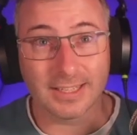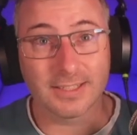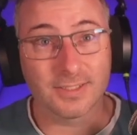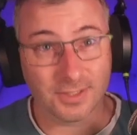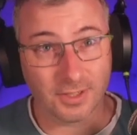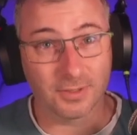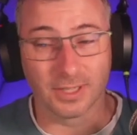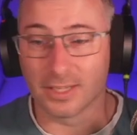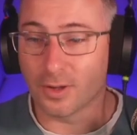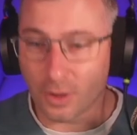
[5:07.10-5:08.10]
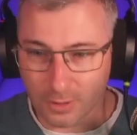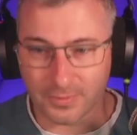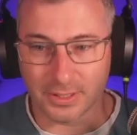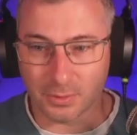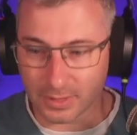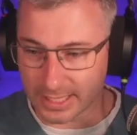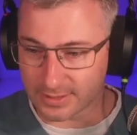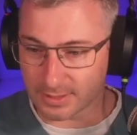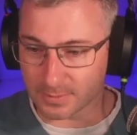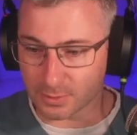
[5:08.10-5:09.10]
So hopefully you all had
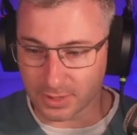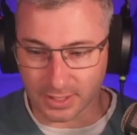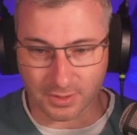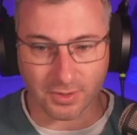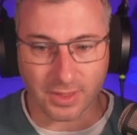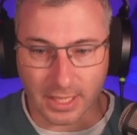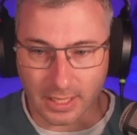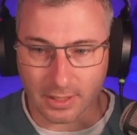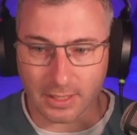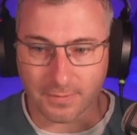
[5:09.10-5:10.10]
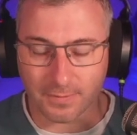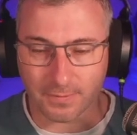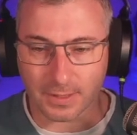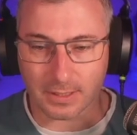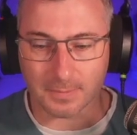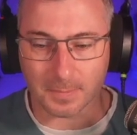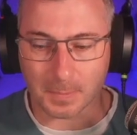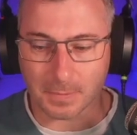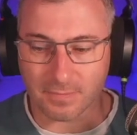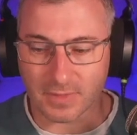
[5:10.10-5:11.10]
some good things on there. If
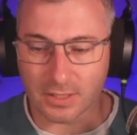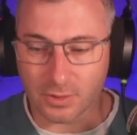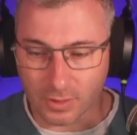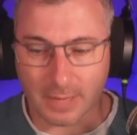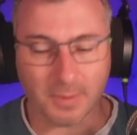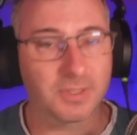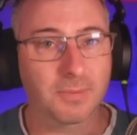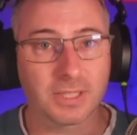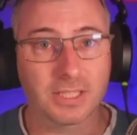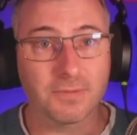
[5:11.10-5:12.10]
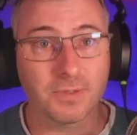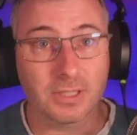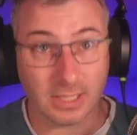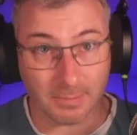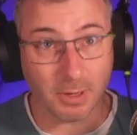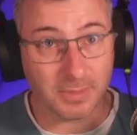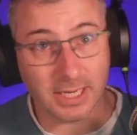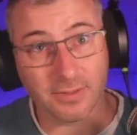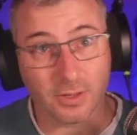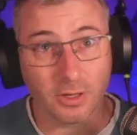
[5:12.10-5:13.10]
you came up with something different, pop it
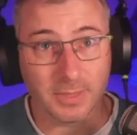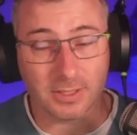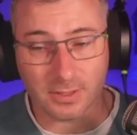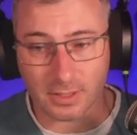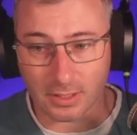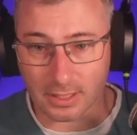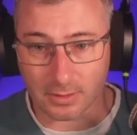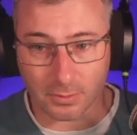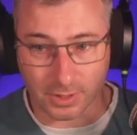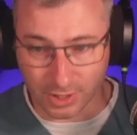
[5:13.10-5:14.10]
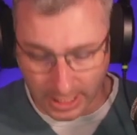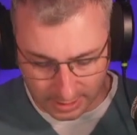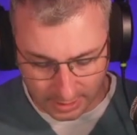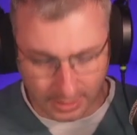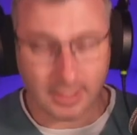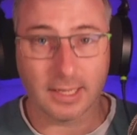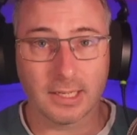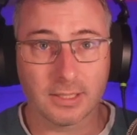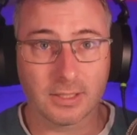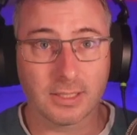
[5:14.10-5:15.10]
down in the comments or the chat,
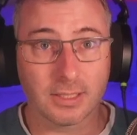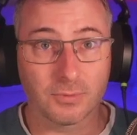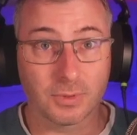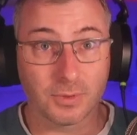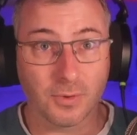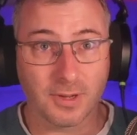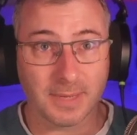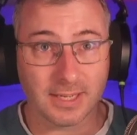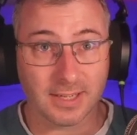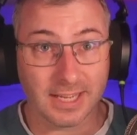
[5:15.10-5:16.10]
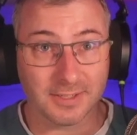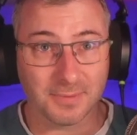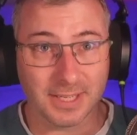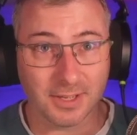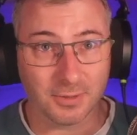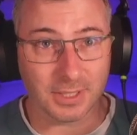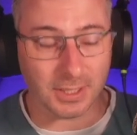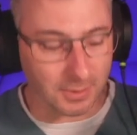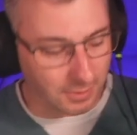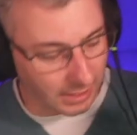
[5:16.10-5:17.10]
and we'll talk about it as we go
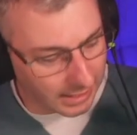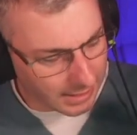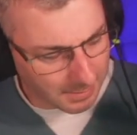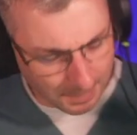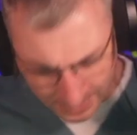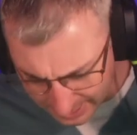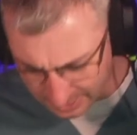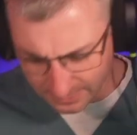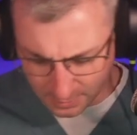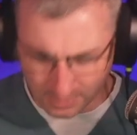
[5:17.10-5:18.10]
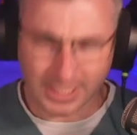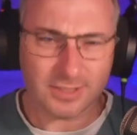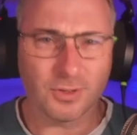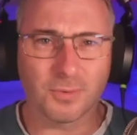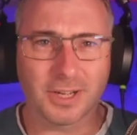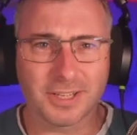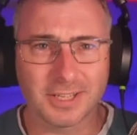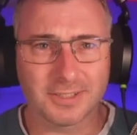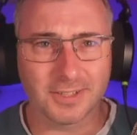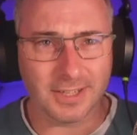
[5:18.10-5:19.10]
along. But, of course, that's not why you're
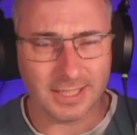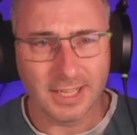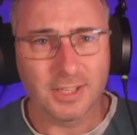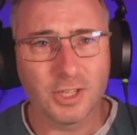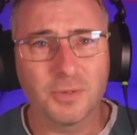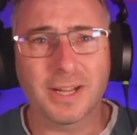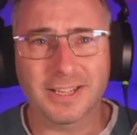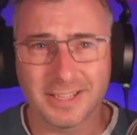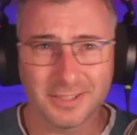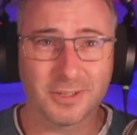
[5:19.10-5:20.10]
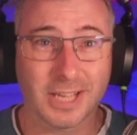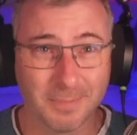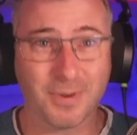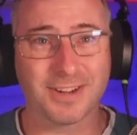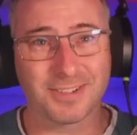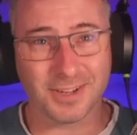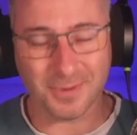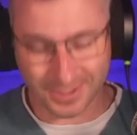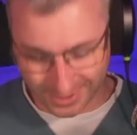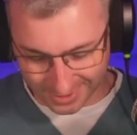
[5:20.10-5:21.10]
here tonight. You are here to keep practicing
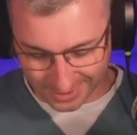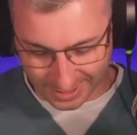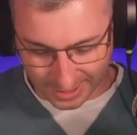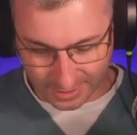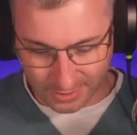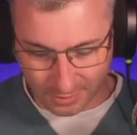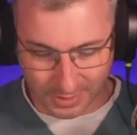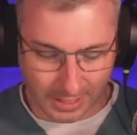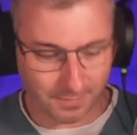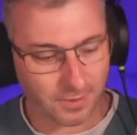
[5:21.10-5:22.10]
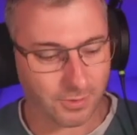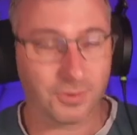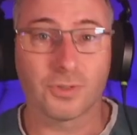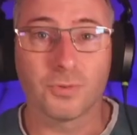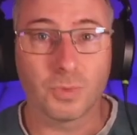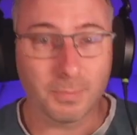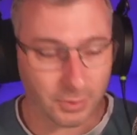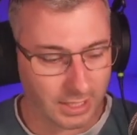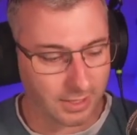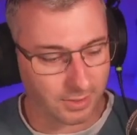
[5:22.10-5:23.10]
questions. So without further ado, we'll put
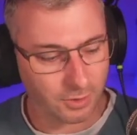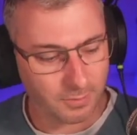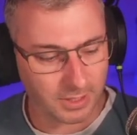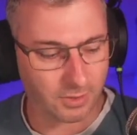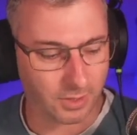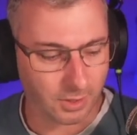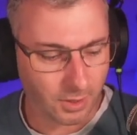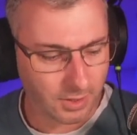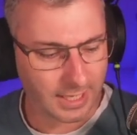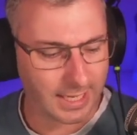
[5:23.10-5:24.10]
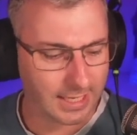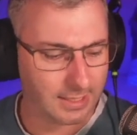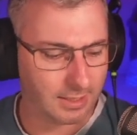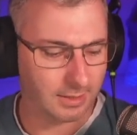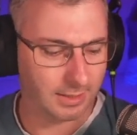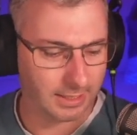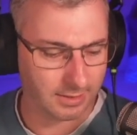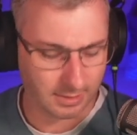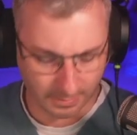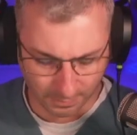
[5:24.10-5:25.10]
another 2 minutes on the clock, and
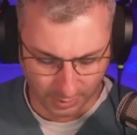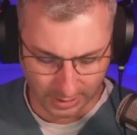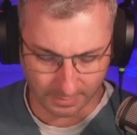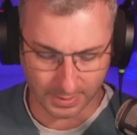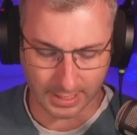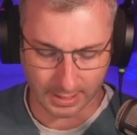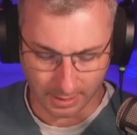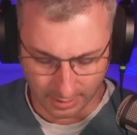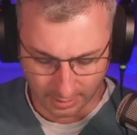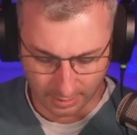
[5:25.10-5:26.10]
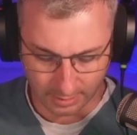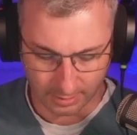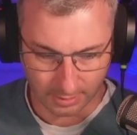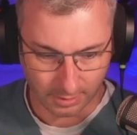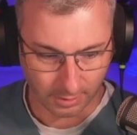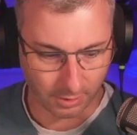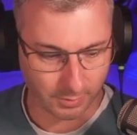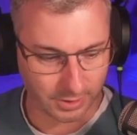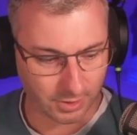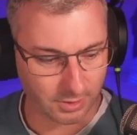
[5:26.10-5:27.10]
let's bring back the
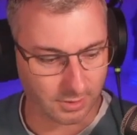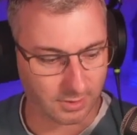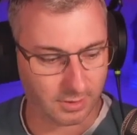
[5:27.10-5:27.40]
questions.